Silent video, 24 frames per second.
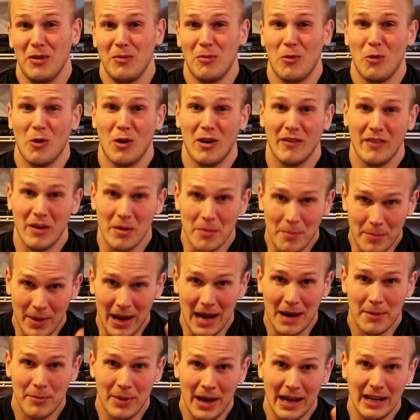more of a
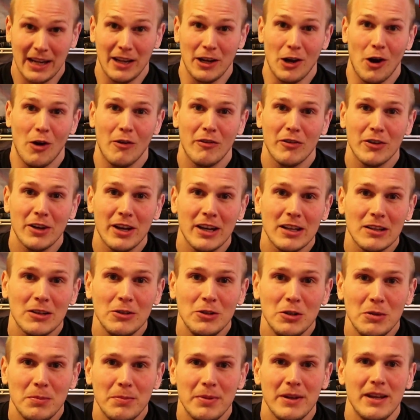backpacking overnight
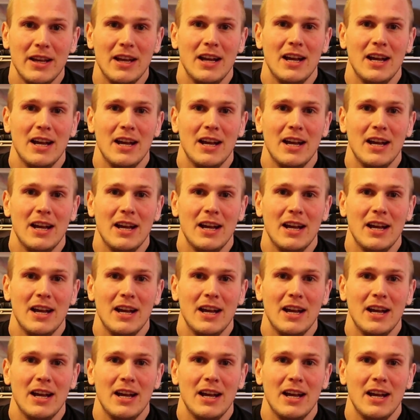loop,